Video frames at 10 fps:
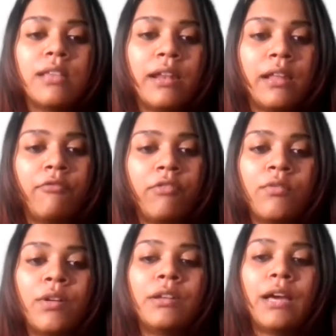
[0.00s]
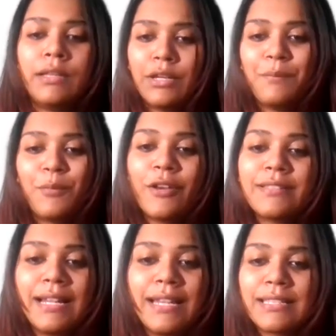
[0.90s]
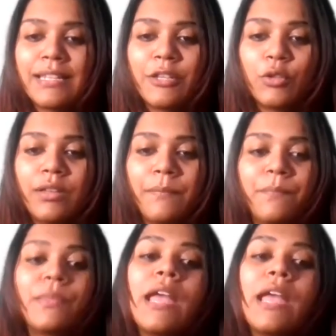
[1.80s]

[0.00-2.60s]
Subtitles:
and everyone other employees are listening to them,